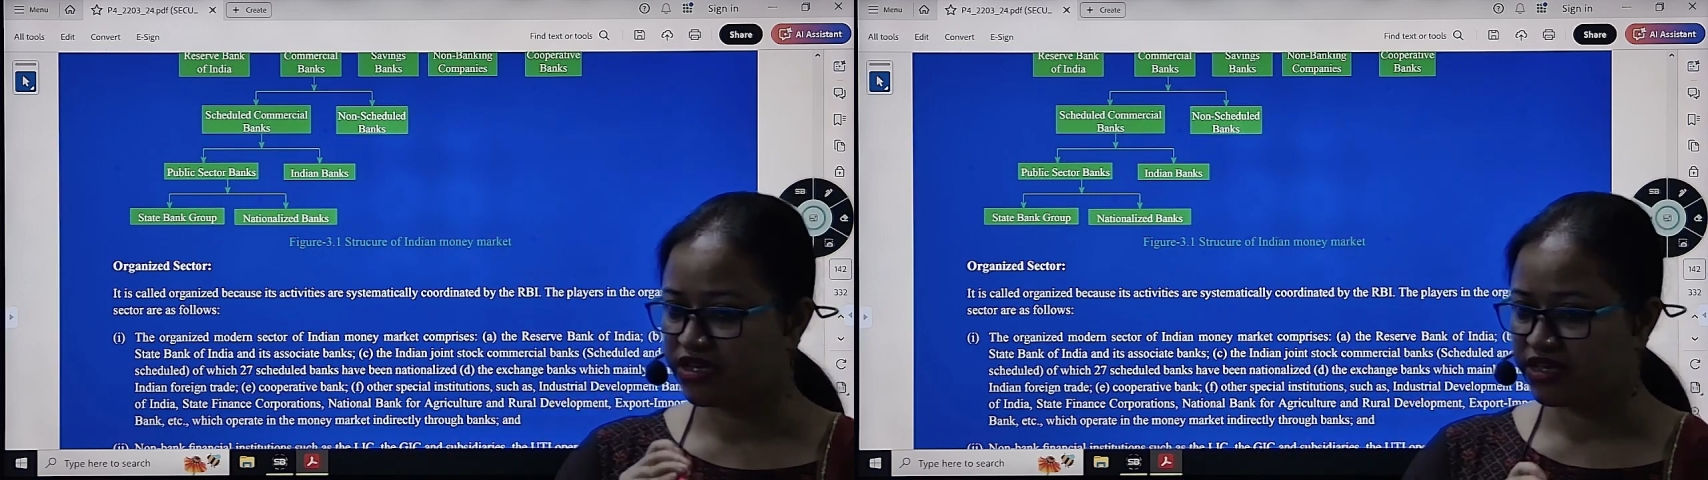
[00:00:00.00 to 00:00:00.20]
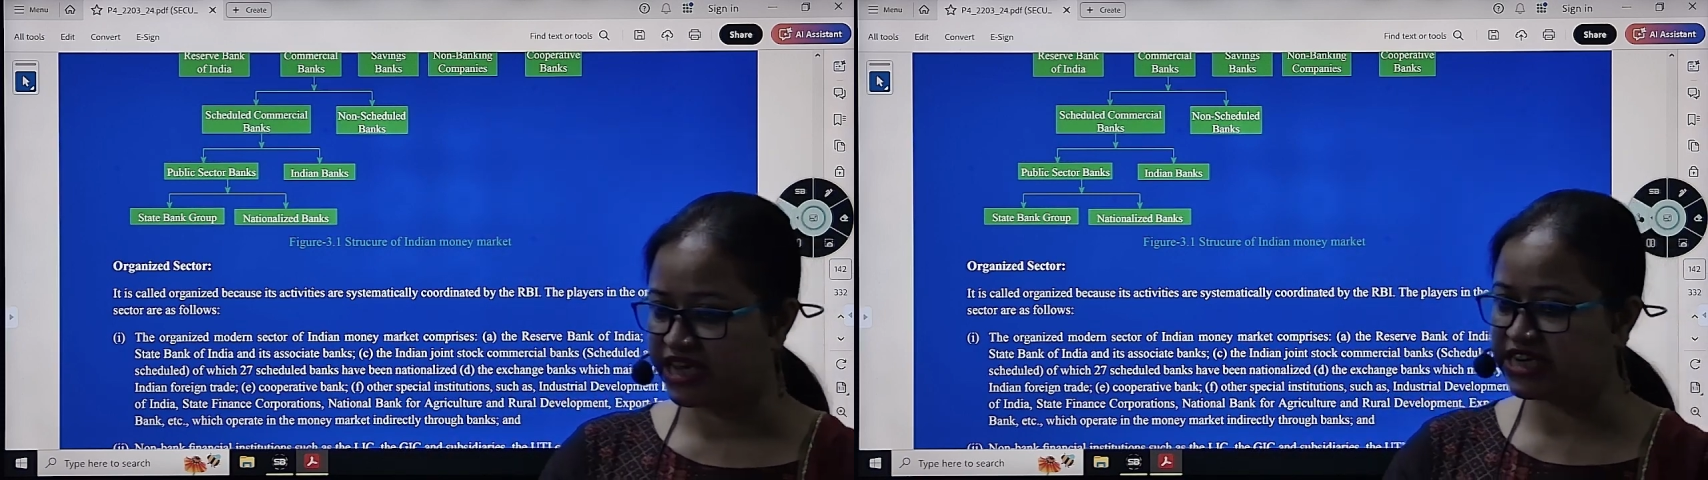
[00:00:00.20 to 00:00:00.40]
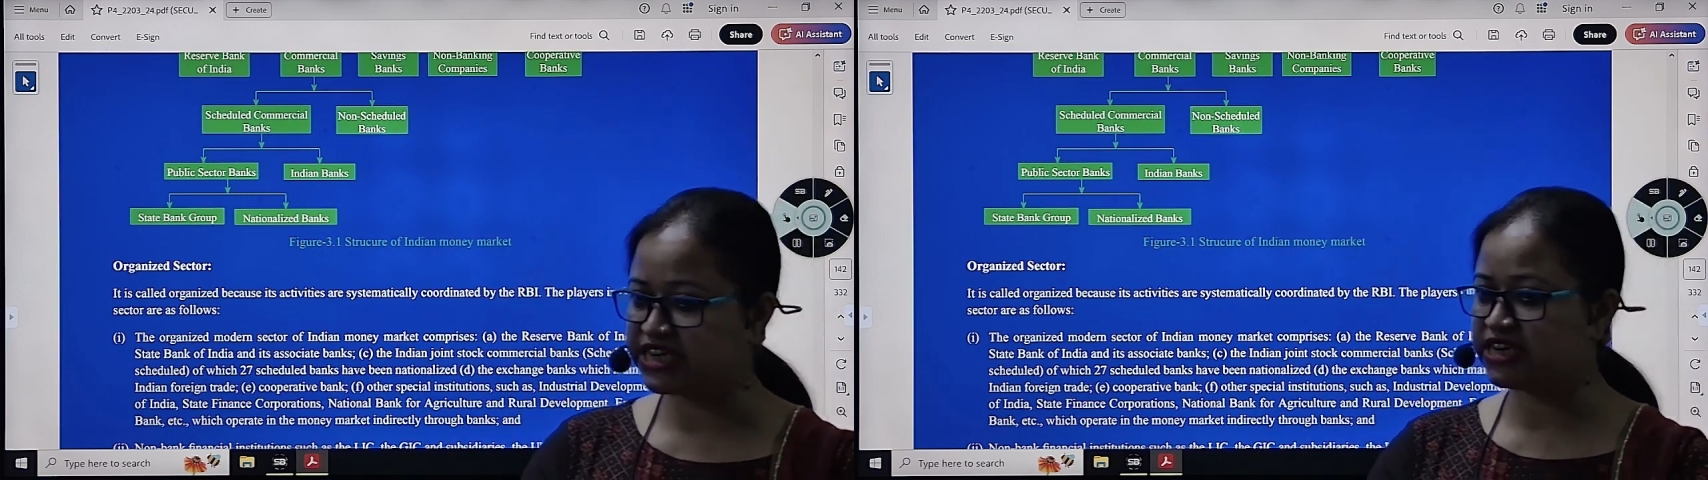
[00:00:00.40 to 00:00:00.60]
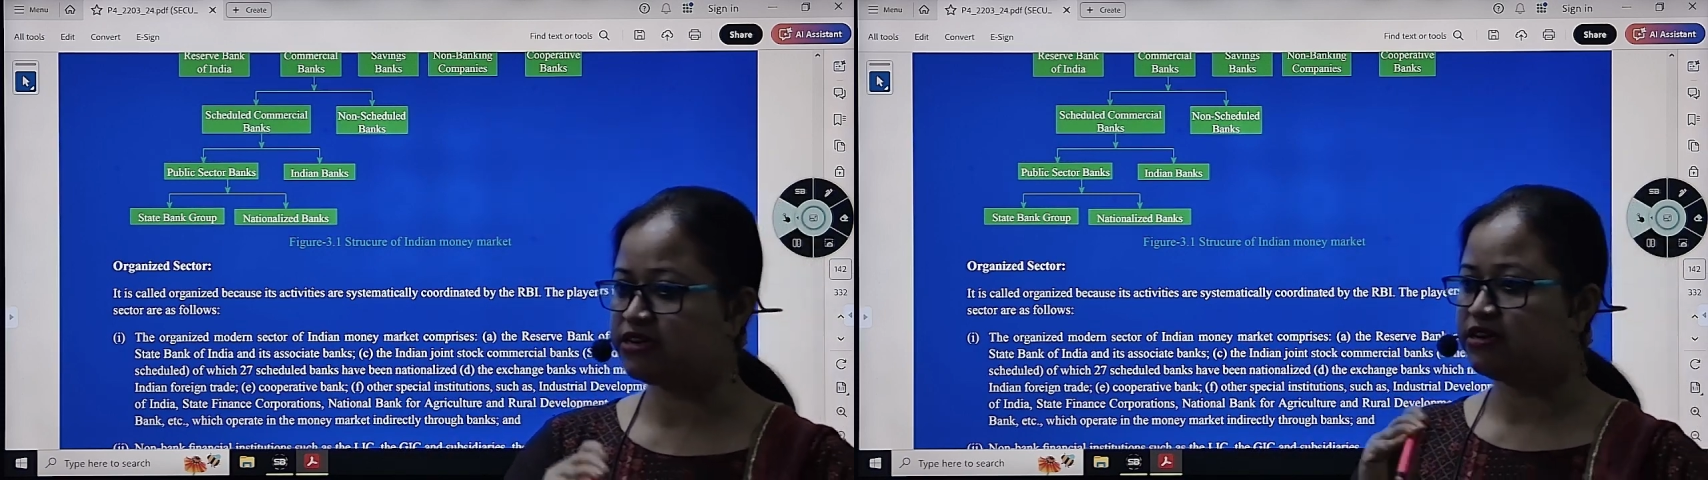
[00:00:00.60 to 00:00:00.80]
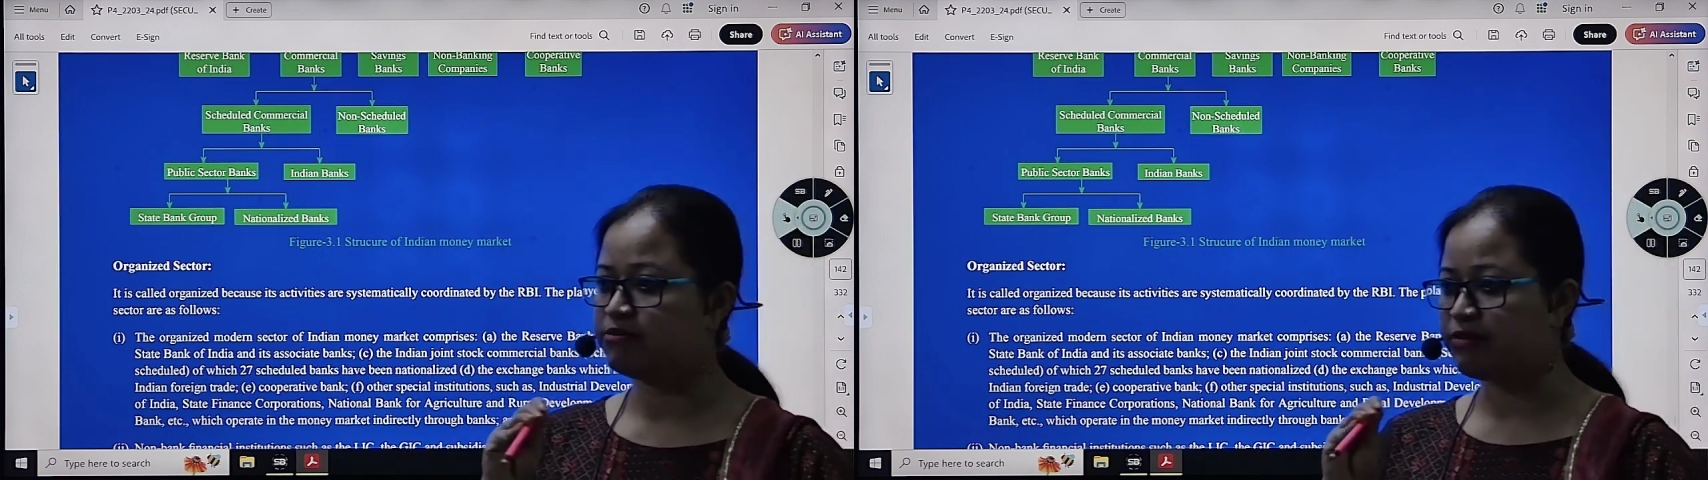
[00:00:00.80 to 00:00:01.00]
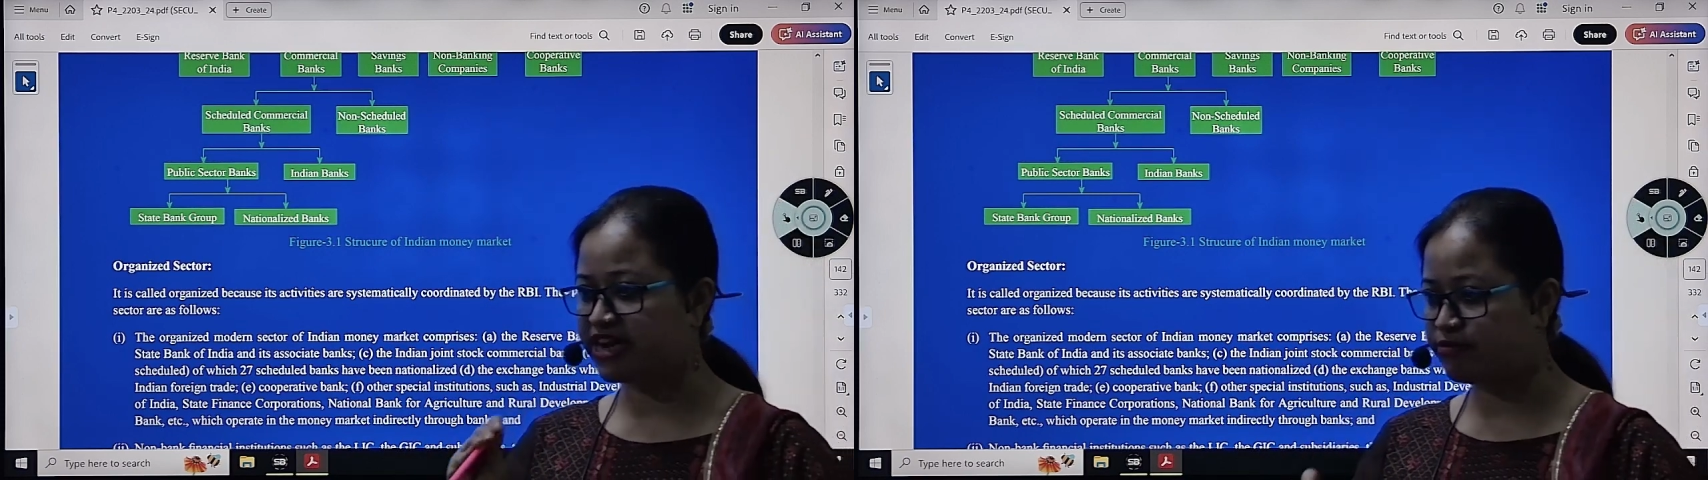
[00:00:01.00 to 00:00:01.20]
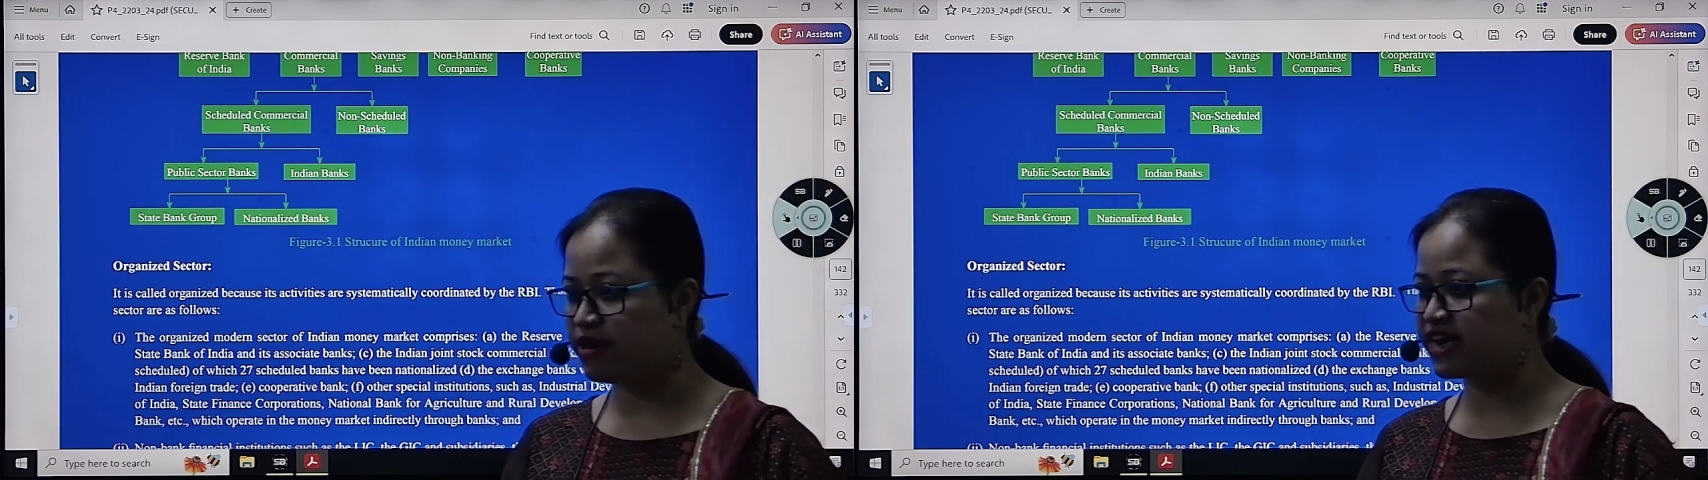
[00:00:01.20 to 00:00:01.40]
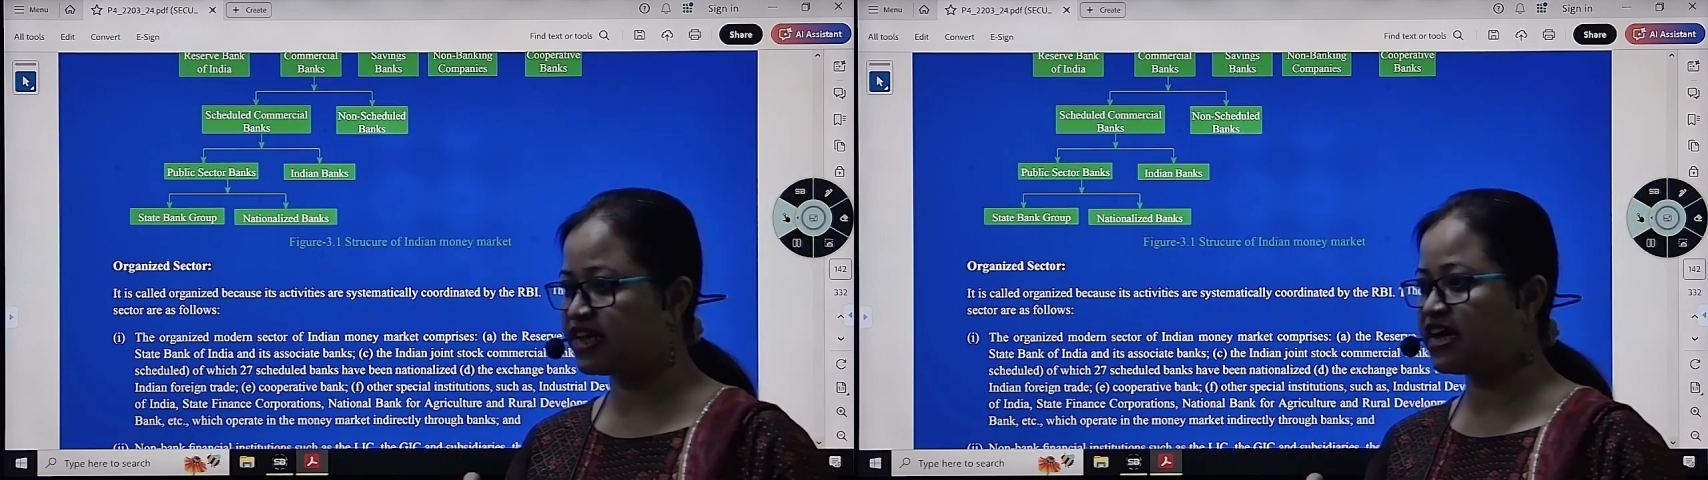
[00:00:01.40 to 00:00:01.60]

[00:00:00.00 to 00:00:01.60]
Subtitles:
Indian money market